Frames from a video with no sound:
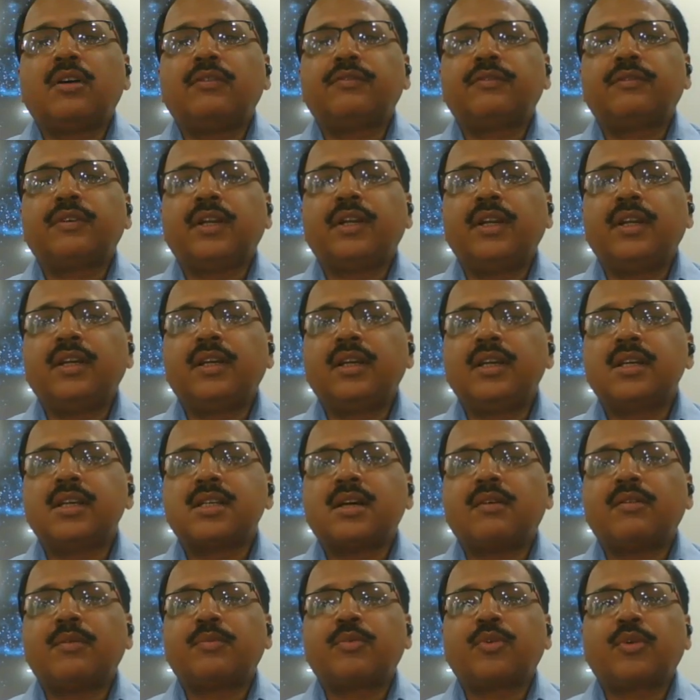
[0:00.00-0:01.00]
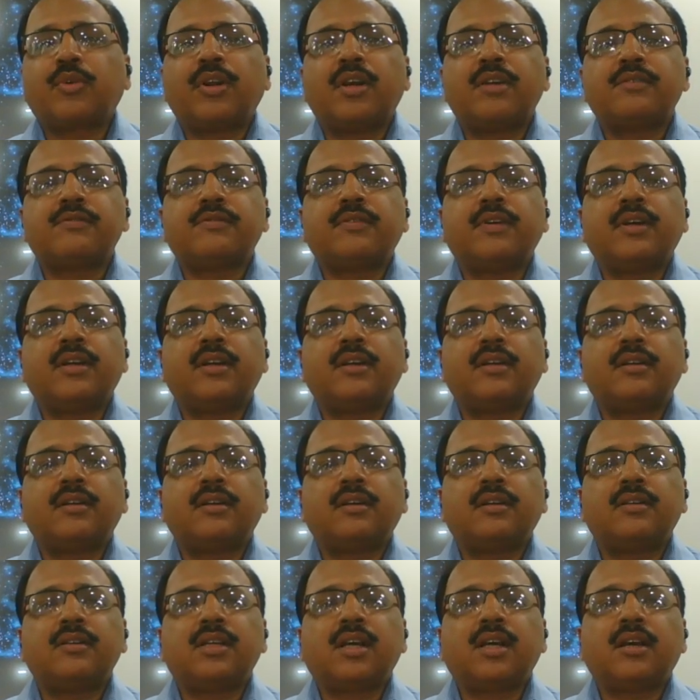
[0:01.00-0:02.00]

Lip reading: of creating a Java programs where